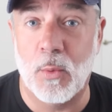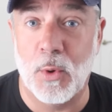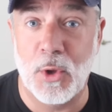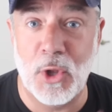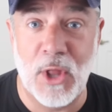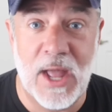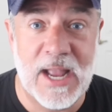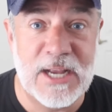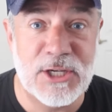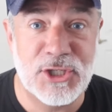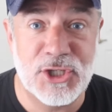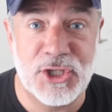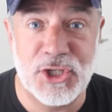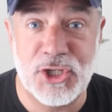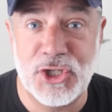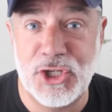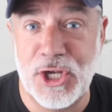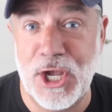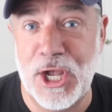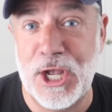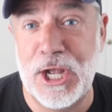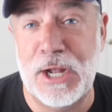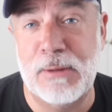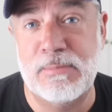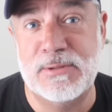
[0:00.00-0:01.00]

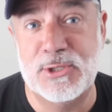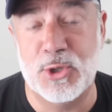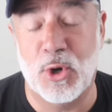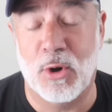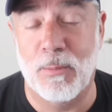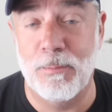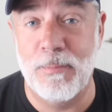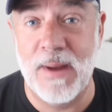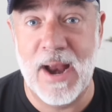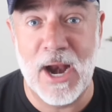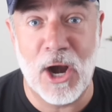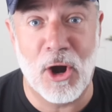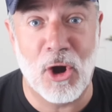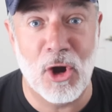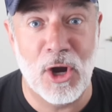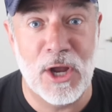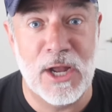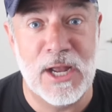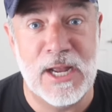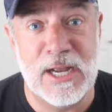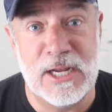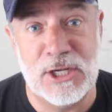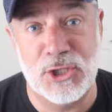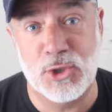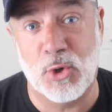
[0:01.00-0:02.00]
relationships or
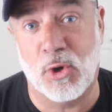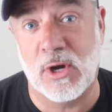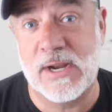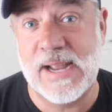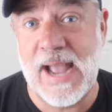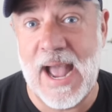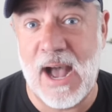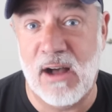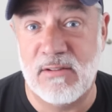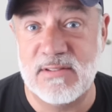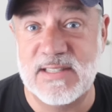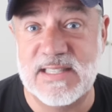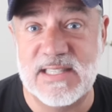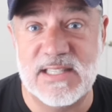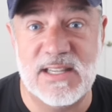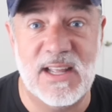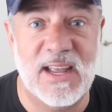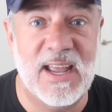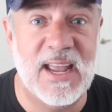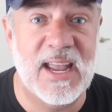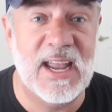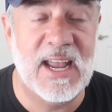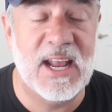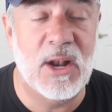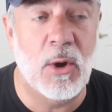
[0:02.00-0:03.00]
marriage or
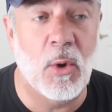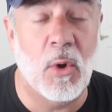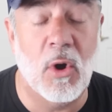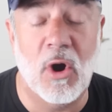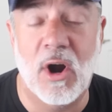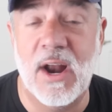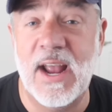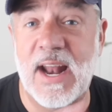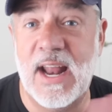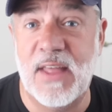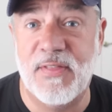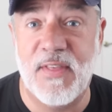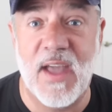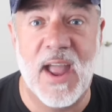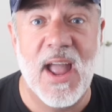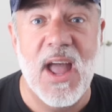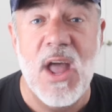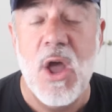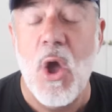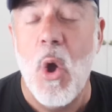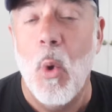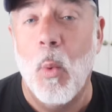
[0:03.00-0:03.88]
counseling or anything,